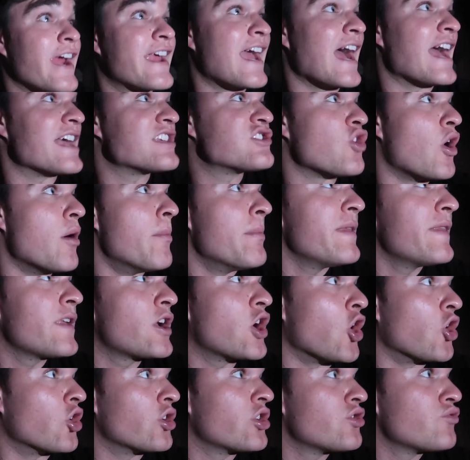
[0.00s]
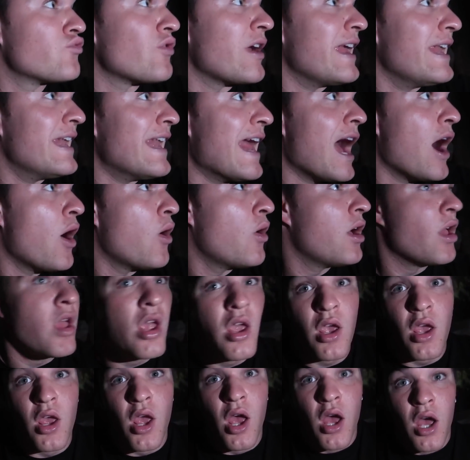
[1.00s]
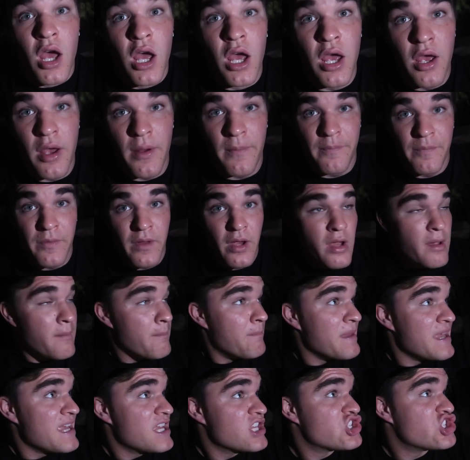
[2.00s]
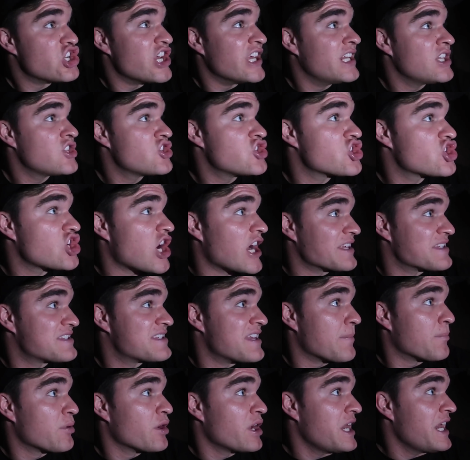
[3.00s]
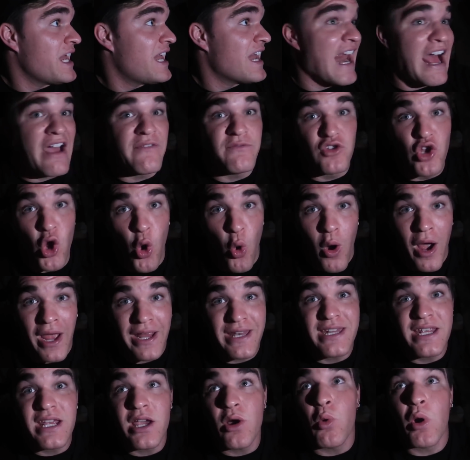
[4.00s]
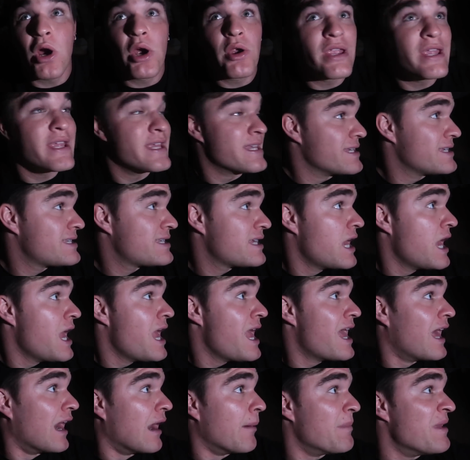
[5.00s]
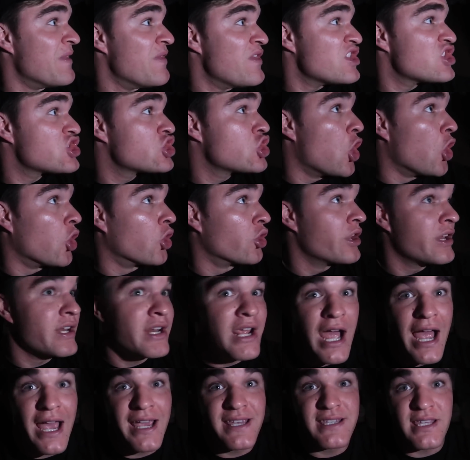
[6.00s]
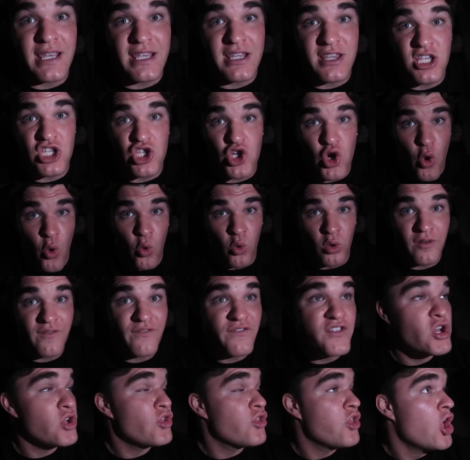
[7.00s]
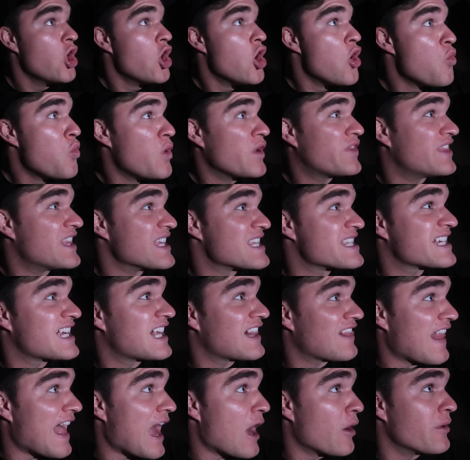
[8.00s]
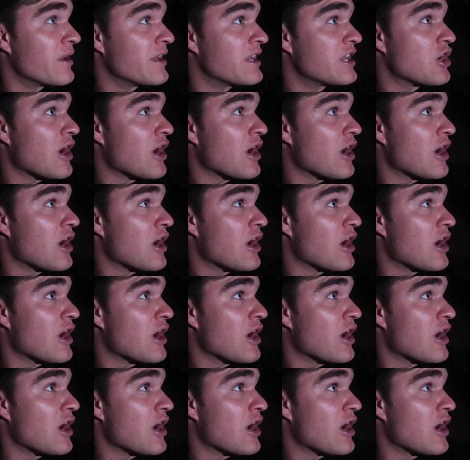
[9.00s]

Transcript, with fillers: right, guys, so I'm in the garden right now. Me and Jaden just got separated, and I have no idea where he is. And I'm in this garden, guys, like this cornfield with this clown